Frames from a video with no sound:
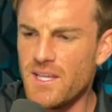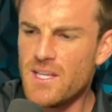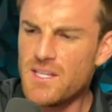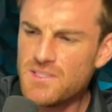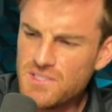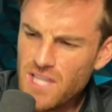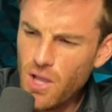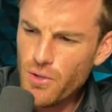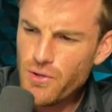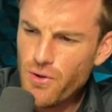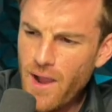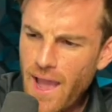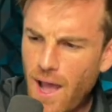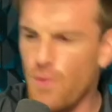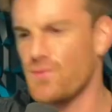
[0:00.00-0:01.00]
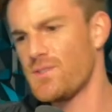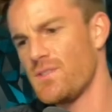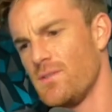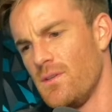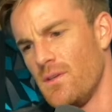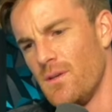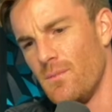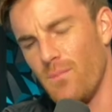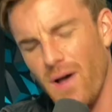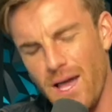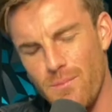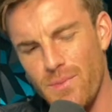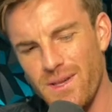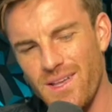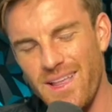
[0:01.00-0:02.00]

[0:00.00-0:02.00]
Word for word: sell your house, buy bit.